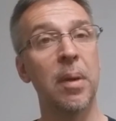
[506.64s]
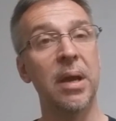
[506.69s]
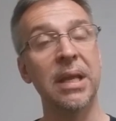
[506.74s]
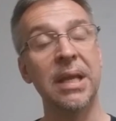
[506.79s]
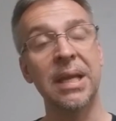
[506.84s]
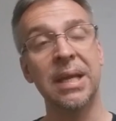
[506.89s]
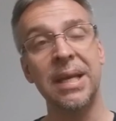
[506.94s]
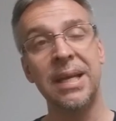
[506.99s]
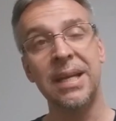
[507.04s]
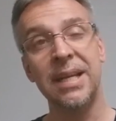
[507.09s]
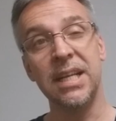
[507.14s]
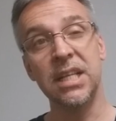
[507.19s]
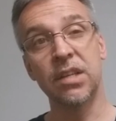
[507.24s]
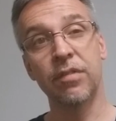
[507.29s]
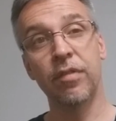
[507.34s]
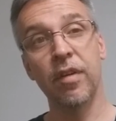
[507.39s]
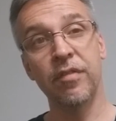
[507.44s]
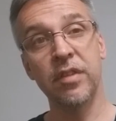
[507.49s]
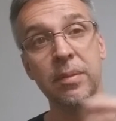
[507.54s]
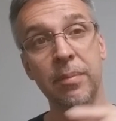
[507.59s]
your money? It's
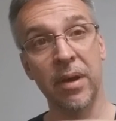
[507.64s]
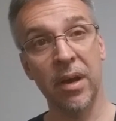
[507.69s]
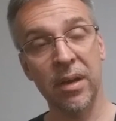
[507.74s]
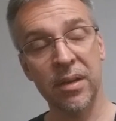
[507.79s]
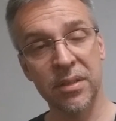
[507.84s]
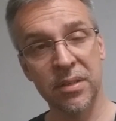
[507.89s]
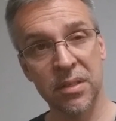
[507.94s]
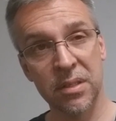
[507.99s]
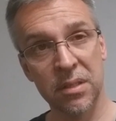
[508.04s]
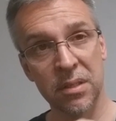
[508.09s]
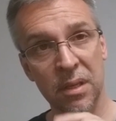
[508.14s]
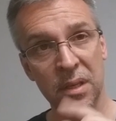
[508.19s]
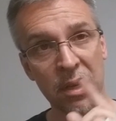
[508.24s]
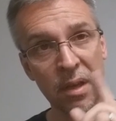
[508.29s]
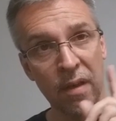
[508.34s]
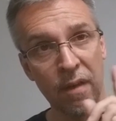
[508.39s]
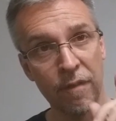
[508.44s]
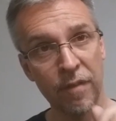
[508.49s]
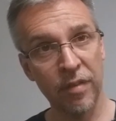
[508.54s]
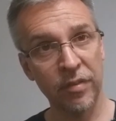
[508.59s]
50 bucks.
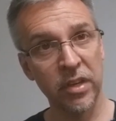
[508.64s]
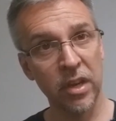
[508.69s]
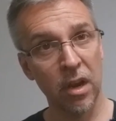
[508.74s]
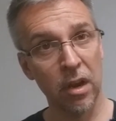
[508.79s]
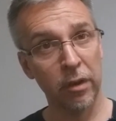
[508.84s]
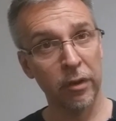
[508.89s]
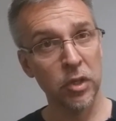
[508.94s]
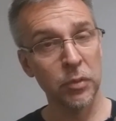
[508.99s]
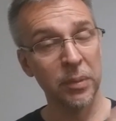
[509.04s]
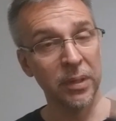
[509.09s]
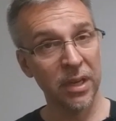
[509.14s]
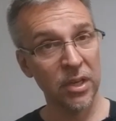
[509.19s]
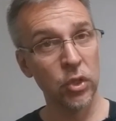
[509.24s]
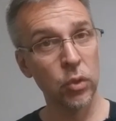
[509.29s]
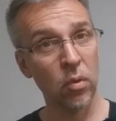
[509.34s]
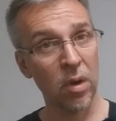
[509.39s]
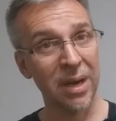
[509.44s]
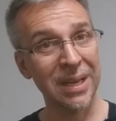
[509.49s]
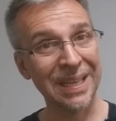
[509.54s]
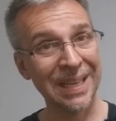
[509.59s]
$50 because
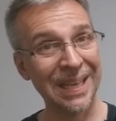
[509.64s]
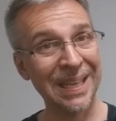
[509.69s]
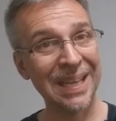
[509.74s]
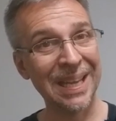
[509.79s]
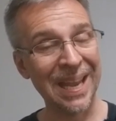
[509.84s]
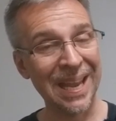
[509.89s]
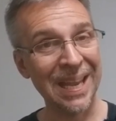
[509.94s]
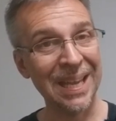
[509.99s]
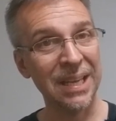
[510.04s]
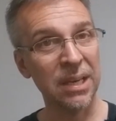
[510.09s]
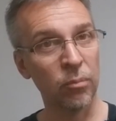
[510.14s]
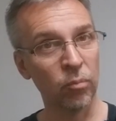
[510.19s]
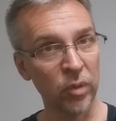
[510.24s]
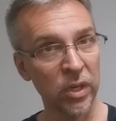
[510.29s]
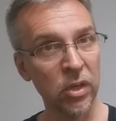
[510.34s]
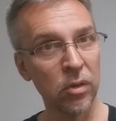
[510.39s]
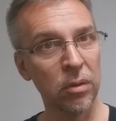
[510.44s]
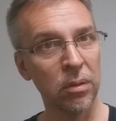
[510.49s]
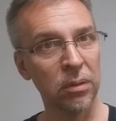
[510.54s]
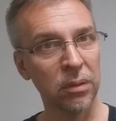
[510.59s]
you are getting a
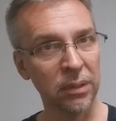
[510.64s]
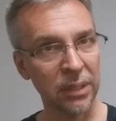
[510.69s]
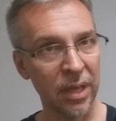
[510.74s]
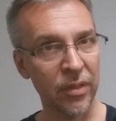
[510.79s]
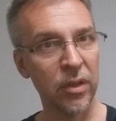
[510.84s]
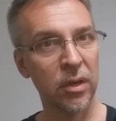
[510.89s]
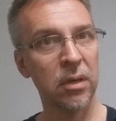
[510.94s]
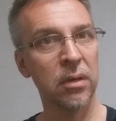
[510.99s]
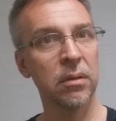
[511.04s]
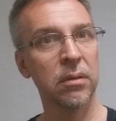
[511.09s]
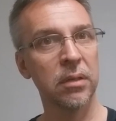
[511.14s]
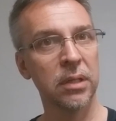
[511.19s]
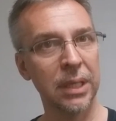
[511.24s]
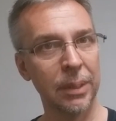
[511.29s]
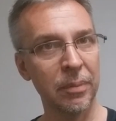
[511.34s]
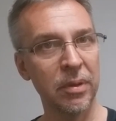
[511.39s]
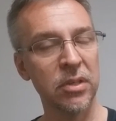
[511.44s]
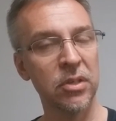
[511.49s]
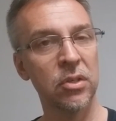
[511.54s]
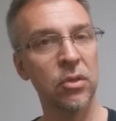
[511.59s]
real leather
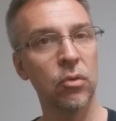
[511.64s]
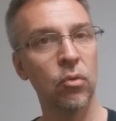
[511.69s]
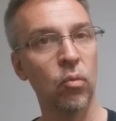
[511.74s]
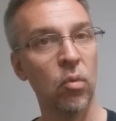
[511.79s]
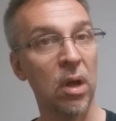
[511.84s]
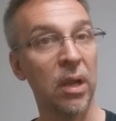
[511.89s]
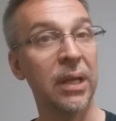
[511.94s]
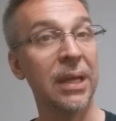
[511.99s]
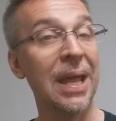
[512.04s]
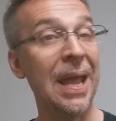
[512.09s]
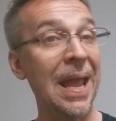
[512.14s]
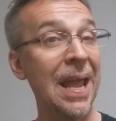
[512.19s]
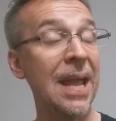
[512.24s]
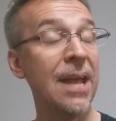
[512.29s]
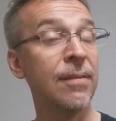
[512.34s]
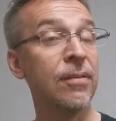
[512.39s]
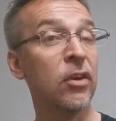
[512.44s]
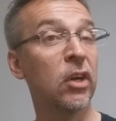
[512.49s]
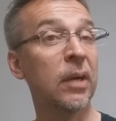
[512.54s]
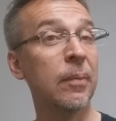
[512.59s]
gimmicked wallet.
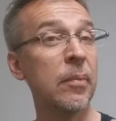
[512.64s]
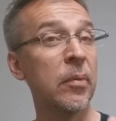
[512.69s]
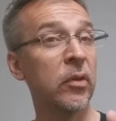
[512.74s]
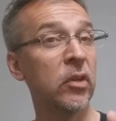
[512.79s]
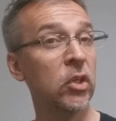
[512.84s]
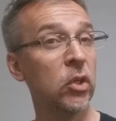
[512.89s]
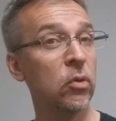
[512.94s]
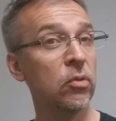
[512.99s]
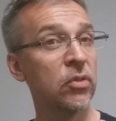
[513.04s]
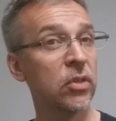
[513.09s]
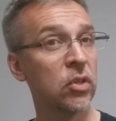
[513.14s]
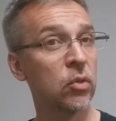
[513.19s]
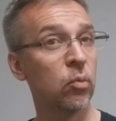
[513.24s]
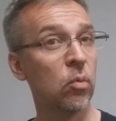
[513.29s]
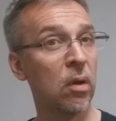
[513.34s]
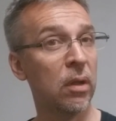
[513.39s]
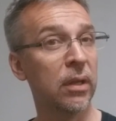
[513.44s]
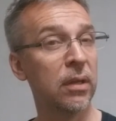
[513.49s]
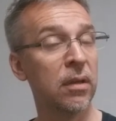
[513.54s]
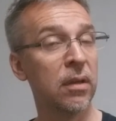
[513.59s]
And you're gonna be able to use this
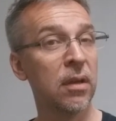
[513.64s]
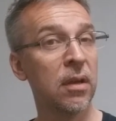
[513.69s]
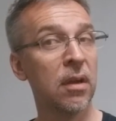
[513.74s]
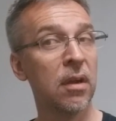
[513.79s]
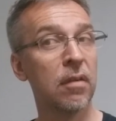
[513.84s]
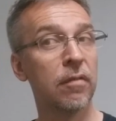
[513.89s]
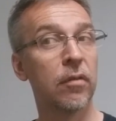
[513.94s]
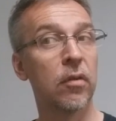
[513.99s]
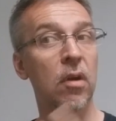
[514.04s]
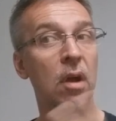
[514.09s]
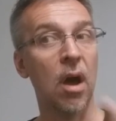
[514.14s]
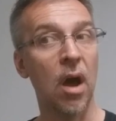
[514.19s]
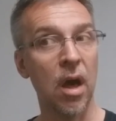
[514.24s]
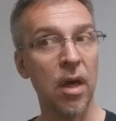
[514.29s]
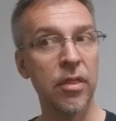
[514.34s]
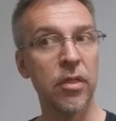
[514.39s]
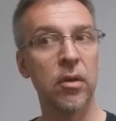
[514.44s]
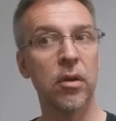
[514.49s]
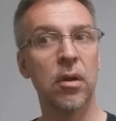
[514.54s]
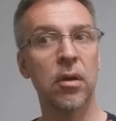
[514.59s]
wallet for
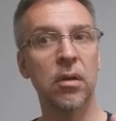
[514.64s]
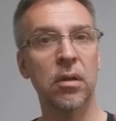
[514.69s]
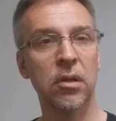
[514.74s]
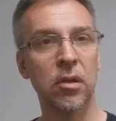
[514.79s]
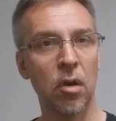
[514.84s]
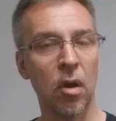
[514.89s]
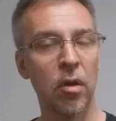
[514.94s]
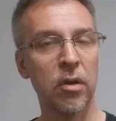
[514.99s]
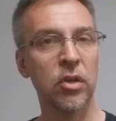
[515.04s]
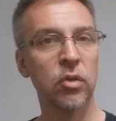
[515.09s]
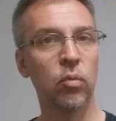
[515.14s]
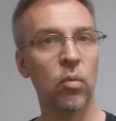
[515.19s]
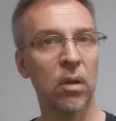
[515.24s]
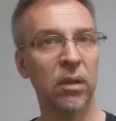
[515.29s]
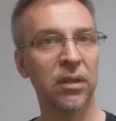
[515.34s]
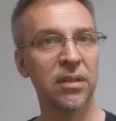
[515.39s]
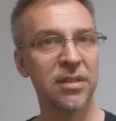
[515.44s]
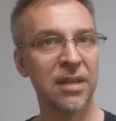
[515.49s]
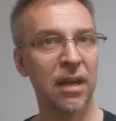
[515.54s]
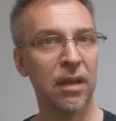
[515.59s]
other card to
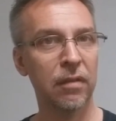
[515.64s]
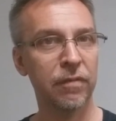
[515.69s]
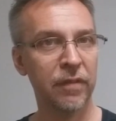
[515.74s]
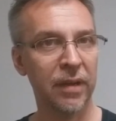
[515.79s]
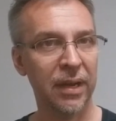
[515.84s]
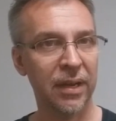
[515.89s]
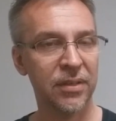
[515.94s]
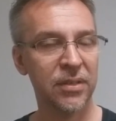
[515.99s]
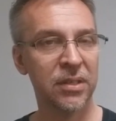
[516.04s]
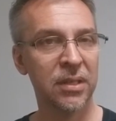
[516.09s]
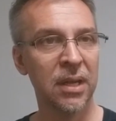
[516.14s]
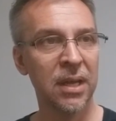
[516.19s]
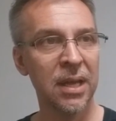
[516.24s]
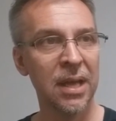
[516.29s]
wallet style effects.